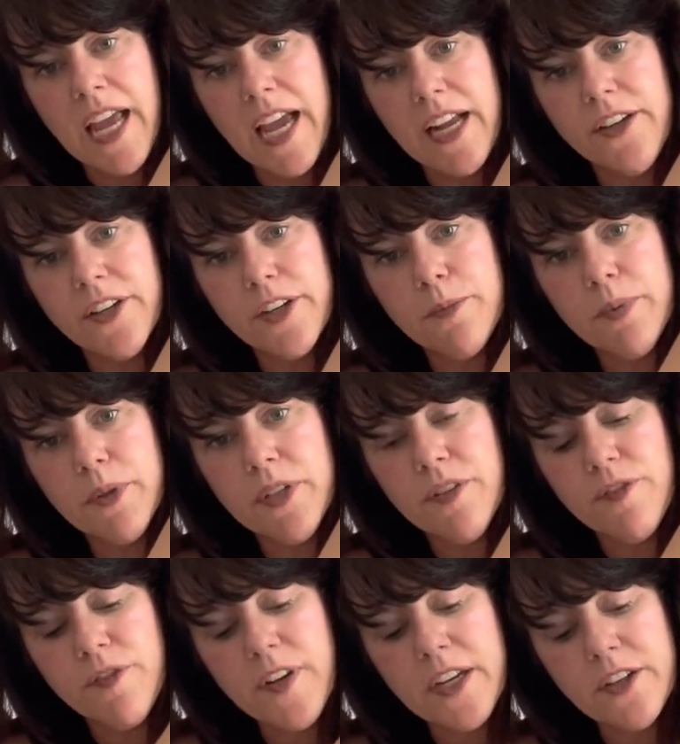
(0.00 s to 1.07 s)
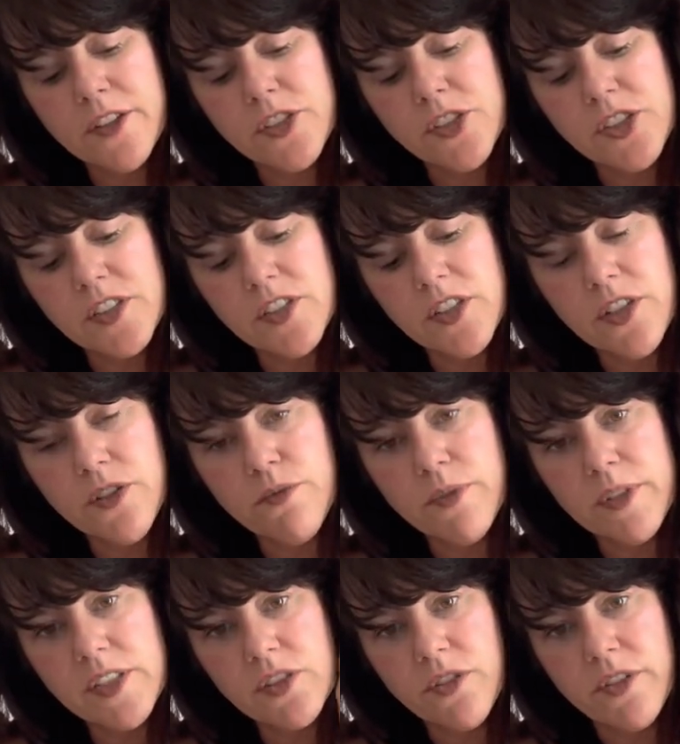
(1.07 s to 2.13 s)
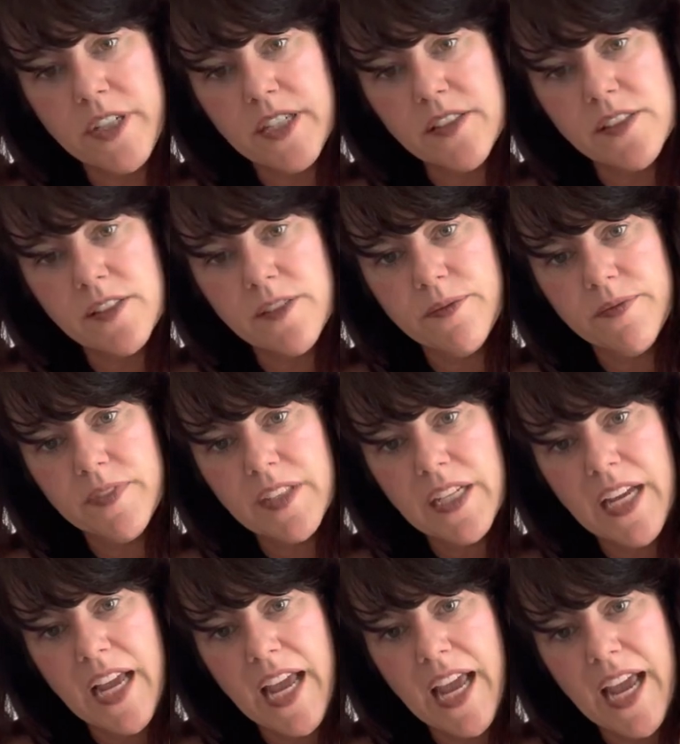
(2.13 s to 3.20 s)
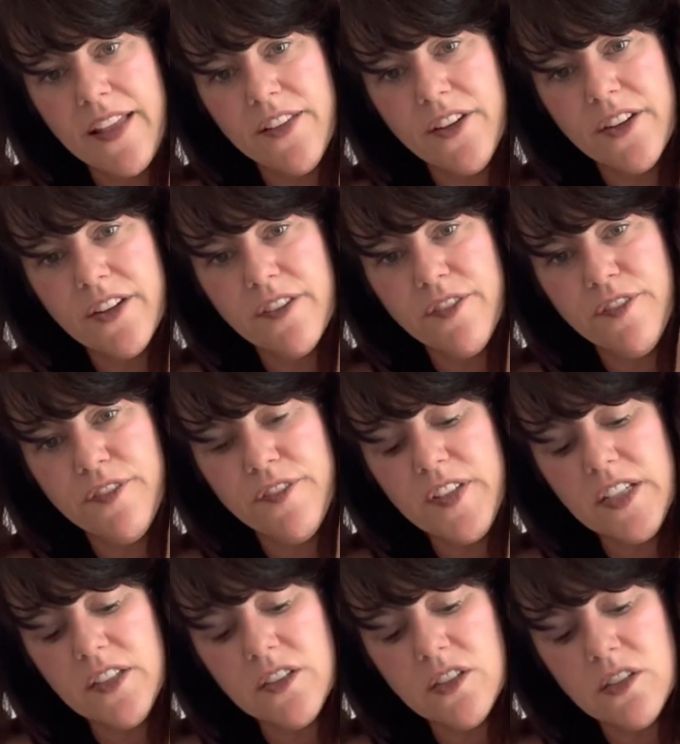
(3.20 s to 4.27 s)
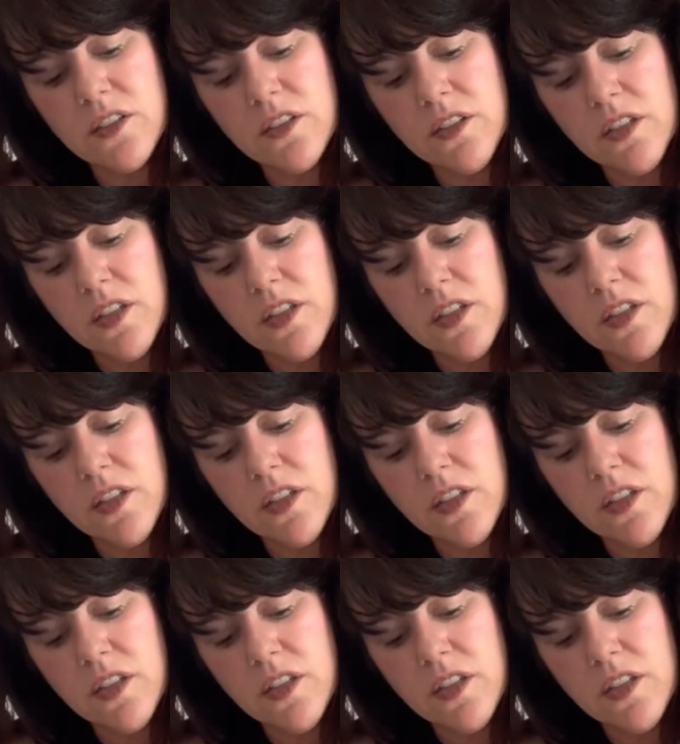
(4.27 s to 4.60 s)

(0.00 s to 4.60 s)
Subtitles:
and you're gonna put your fingers just at your wrist crease, and then you're gonna feel